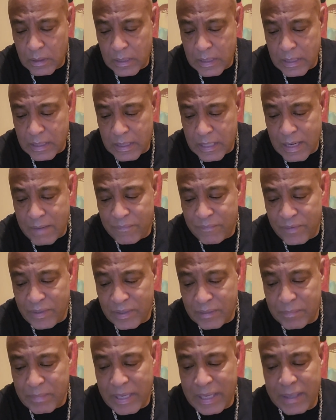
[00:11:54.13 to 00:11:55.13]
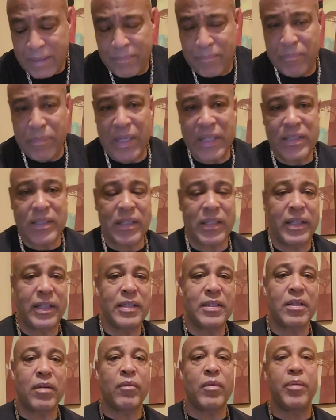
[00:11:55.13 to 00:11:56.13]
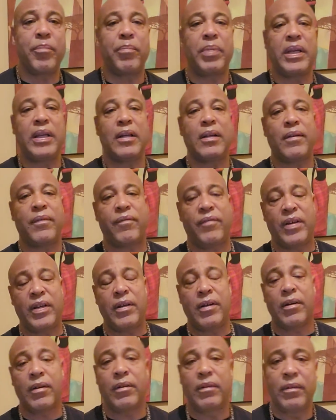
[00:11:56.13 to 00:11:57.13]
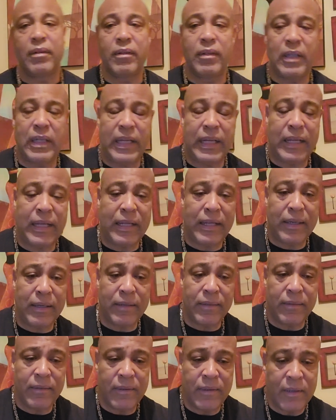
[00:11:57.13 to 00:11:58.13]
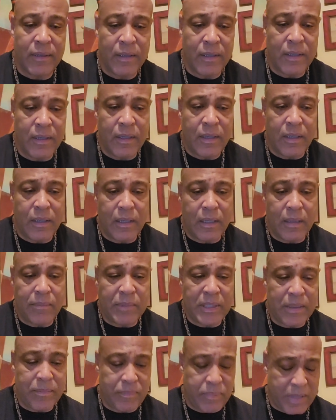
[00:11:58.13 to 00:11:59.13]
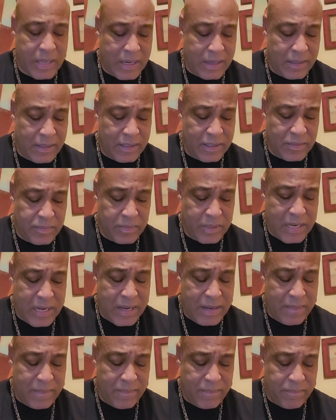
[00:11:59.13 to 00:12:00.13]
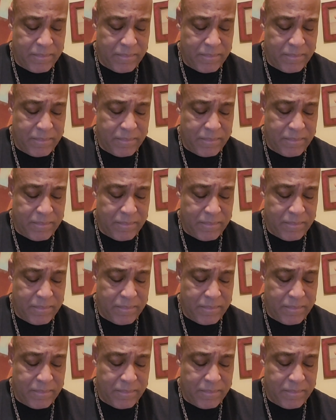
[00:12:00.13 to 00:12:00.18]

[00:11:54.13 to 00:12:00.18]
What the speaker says: A convict, man, basically is a repeat offender. And I'm not proud of this, but I